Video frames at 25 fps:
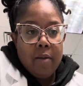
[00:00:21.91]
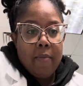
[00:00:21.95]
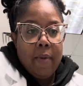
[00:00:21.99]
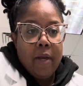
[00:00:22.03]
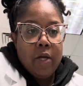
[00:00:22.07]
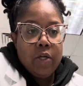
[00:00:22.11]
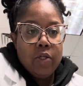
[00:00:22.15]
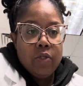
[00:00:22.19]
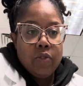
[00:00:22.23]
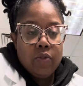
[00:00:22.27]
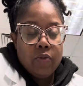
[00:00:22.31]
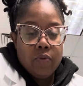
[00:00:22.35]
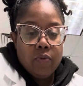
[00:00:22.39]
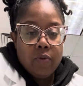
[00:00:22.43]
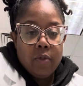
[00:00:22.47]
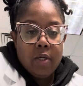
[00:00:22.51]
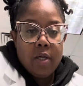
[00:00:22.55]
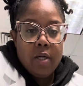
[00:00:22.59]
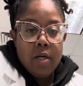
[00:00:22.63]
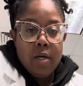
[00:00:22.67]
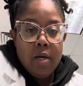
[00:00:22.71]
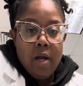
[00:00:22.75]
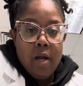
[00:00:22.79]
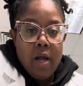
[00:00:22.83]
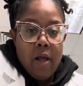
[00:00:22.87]
make sure
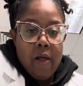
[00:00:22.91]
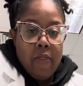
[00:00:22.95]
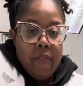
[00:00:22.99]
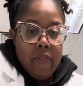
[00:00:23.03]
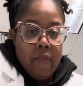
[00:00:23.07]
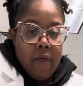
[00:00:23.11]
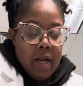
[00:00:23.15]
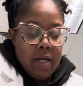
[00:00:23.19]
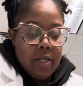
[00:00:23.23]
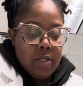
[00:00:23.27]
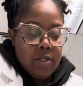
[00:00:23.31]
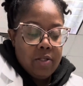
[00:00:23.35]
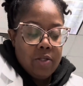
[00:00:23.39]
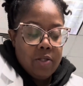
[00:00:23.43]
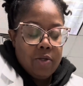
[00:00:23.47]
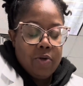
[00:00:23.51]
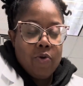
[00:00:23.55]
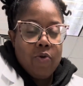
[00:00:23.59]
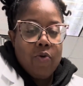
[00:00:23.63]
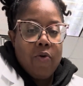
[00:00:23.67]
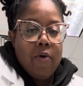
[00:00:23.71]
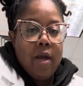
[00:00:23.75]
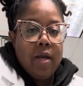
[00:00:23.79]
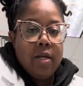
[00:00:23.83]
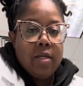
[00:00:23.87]
that is the
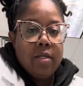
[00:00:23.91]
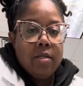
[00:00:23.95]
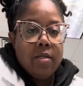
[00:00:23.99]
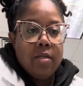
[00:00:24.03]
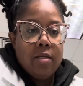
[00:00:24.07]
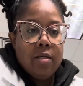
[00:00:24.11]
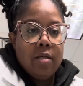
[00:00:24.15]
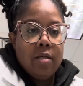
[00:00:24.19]
correct